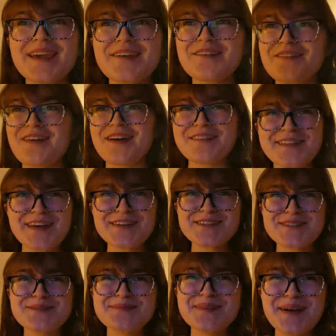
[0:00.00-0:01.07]
hit
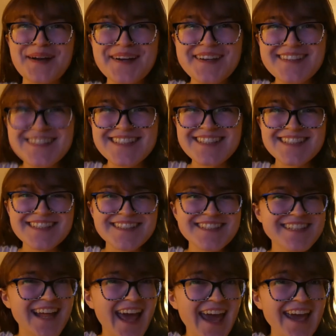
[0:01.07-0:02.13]
5,000 words today.